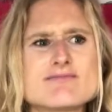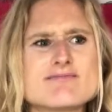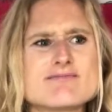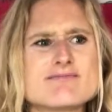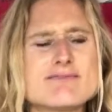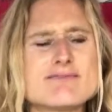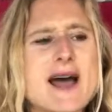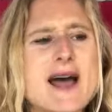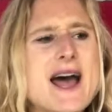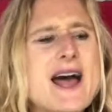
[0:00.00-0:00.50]

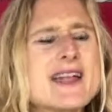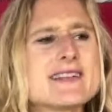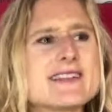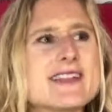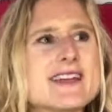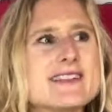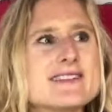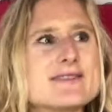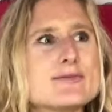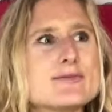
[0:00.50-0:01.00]
bad
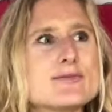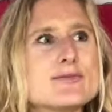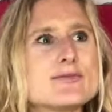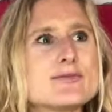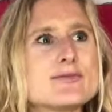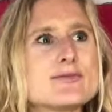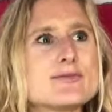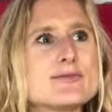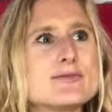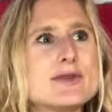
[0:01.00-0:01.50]
that
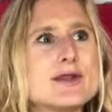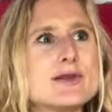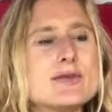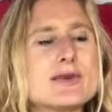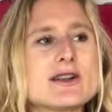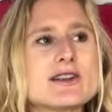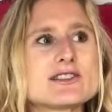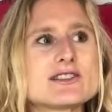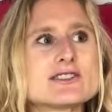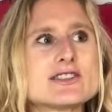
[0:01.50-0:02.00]
people
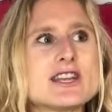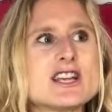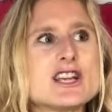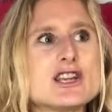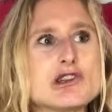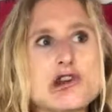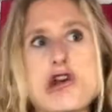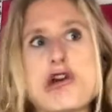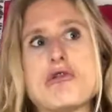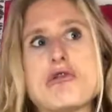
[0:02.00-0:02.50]
are saying,
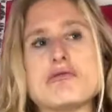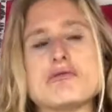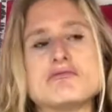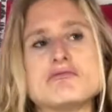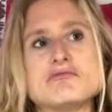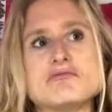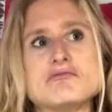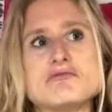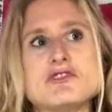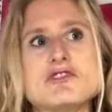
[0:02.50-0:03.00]
no,
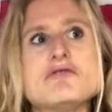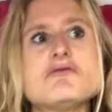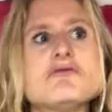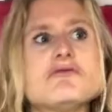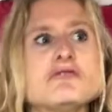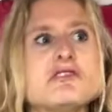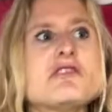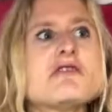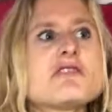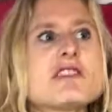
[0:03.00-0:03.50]

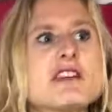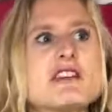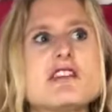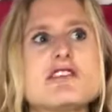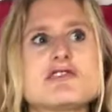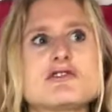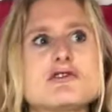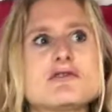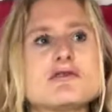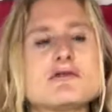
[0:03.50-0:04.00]
you cannot
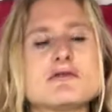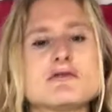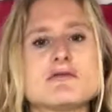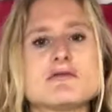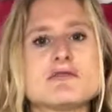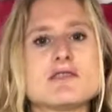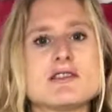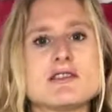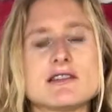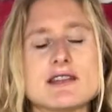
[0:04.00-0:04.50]
do,
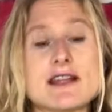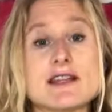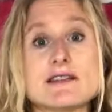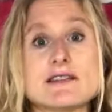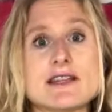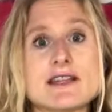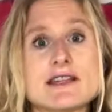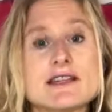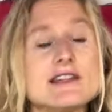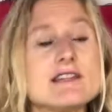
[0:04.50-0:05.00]
like
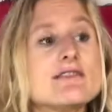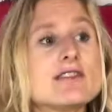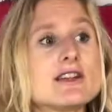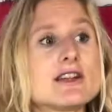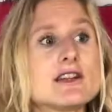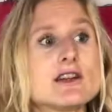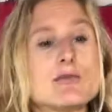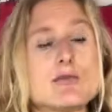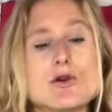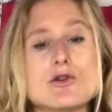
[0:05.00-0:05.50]
they even
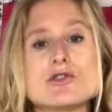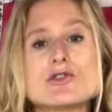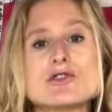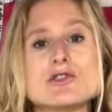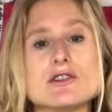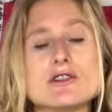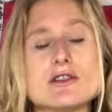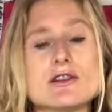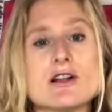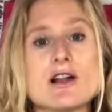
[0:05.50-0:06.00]
get
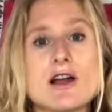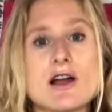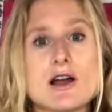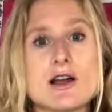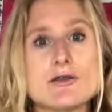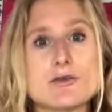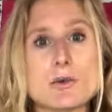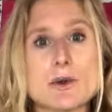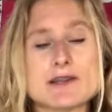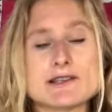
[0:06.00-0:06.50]
emotional
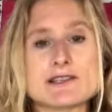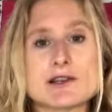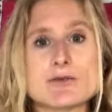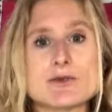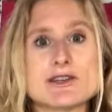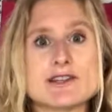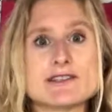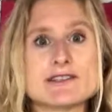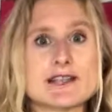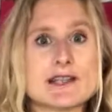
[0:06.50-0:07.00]
when
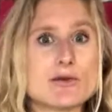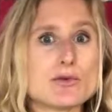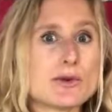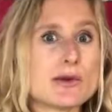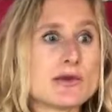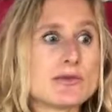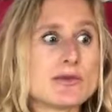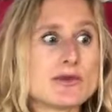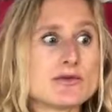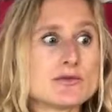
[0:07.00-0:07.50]
someone is saying,
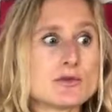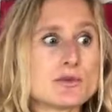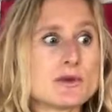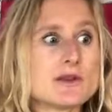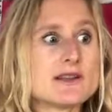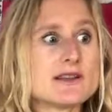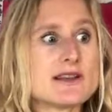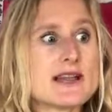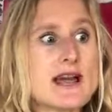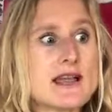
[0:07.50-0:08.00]
well, but
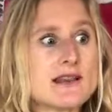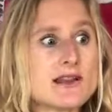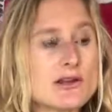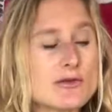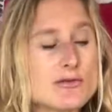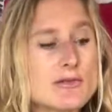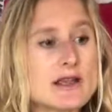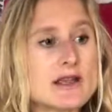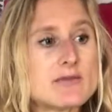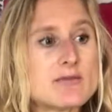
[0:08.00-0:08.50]
will that not
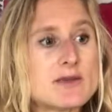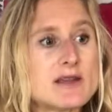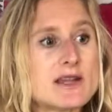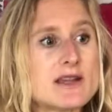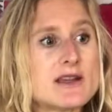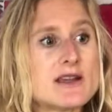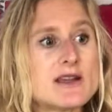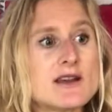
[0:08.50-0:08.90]
make me